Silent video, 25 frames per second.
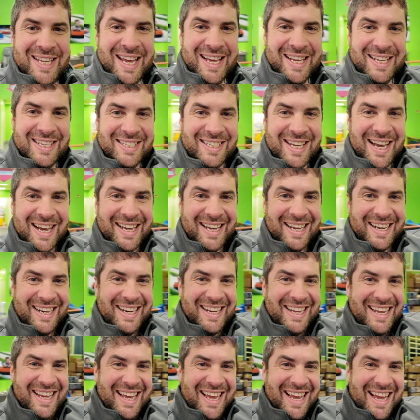to take a second
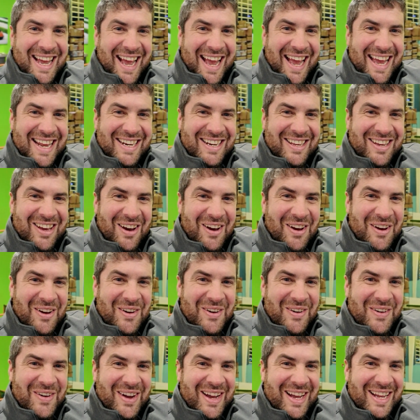and
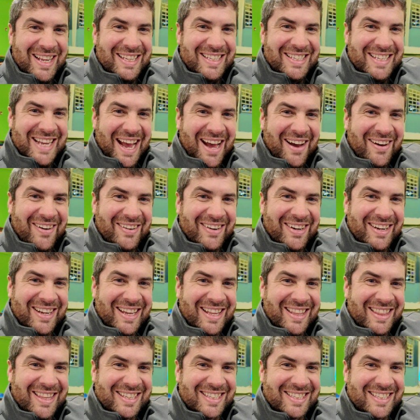go down
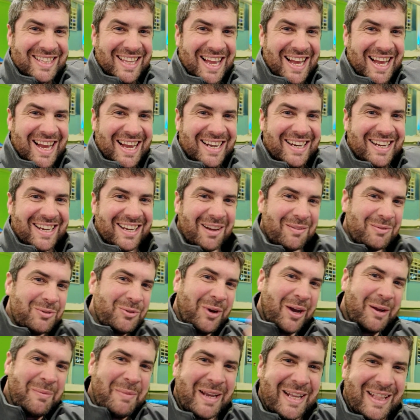the slide. Come
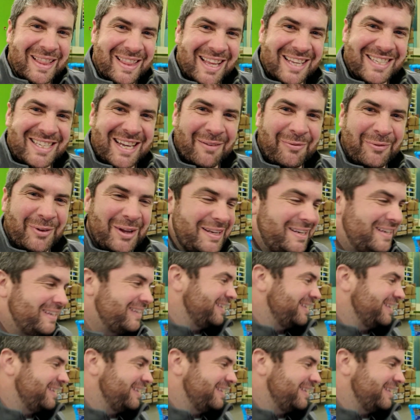join me, let's have fun.